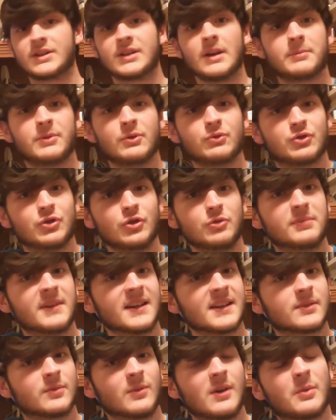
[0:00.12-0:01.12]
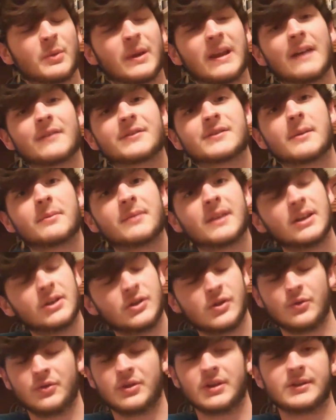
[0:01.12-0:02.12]
is up, YouTube? Guess what? We have something
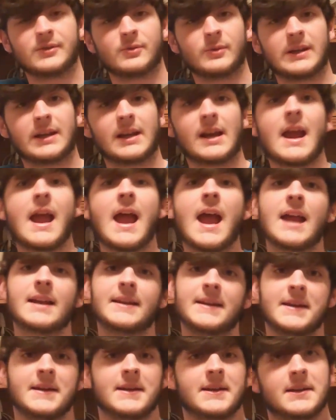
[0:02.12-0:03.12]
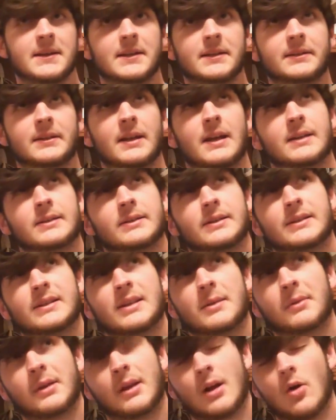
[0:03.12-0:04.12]
new this week. And it is actually
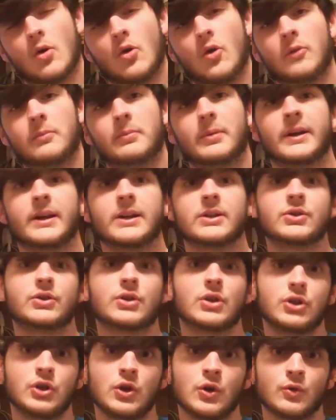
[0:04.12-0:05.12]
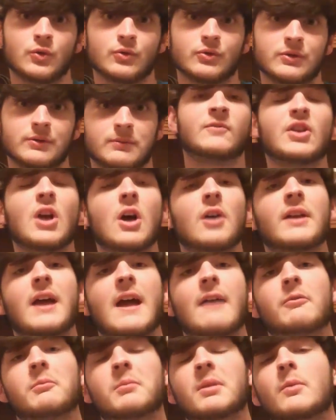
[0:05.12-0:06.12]
something old, but it's the news. For y'all that
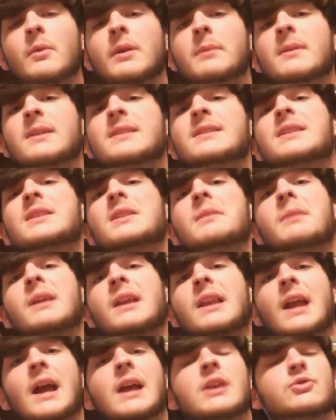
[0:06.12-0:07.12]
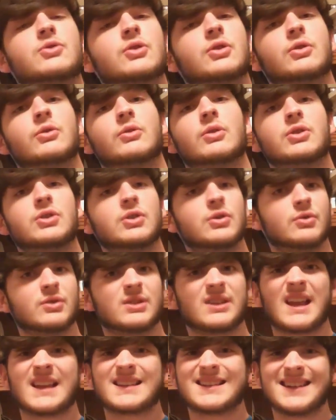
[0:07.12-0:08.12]
haven't been with me since the beginning, I used to do the
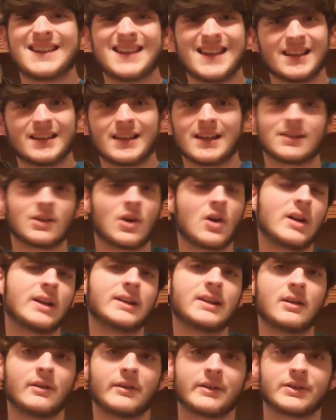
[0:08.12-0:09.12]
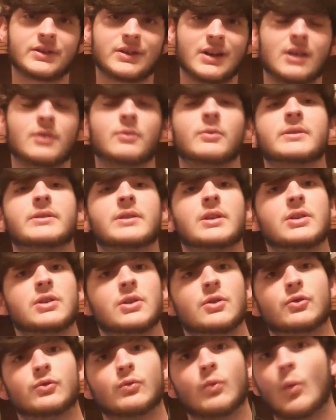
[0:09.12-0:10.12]
news, and that's it. That's all I did on this channel was the
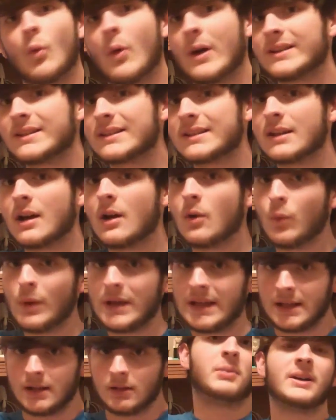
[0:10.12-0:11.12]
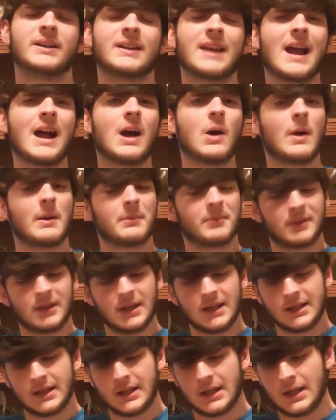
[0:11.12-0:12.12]
news once a week. But now I'm
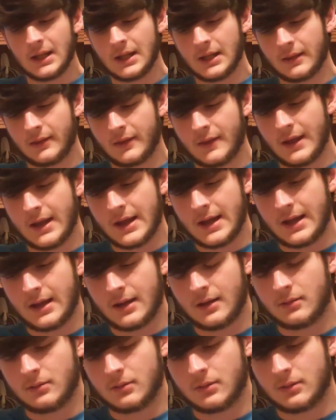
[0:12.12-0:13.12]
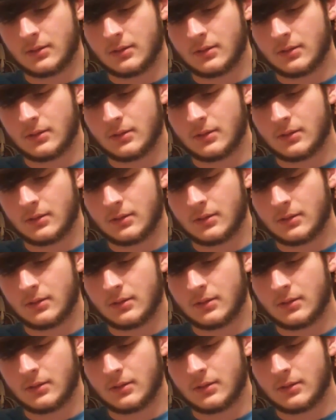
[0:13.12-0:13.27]
thinking that